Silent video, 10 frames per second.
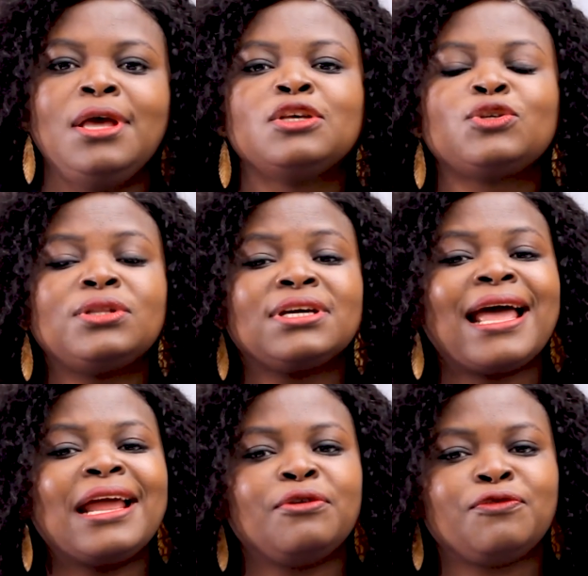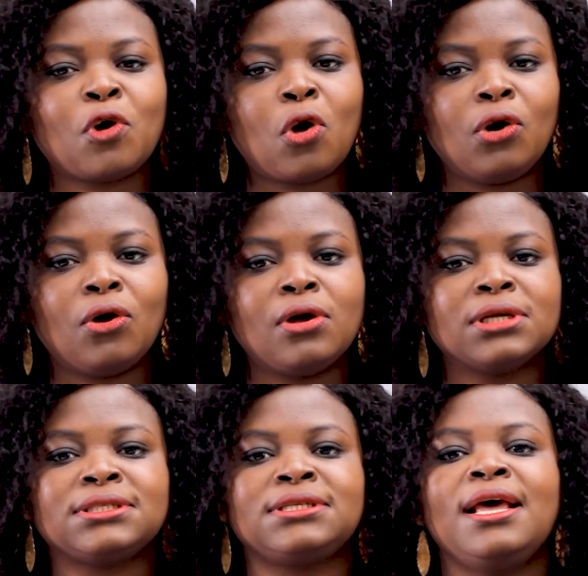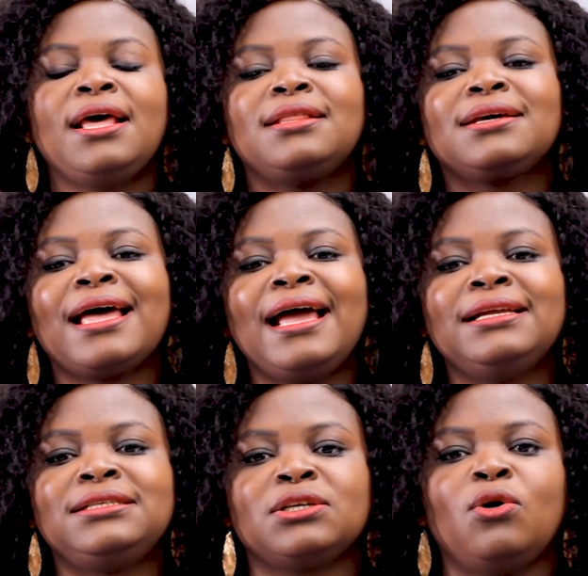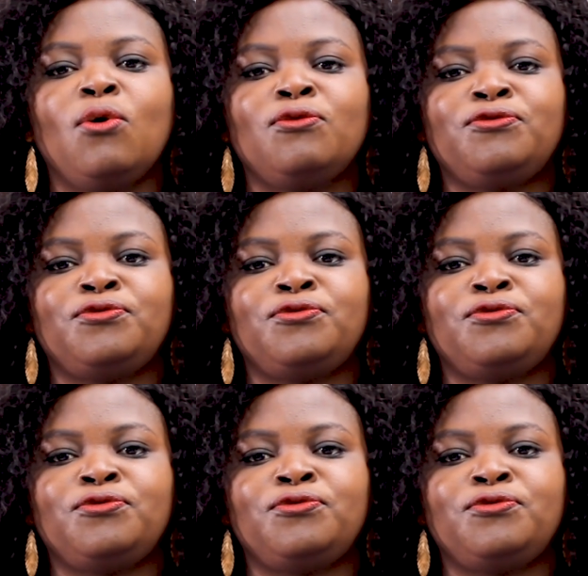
So the kind of colors, the kind of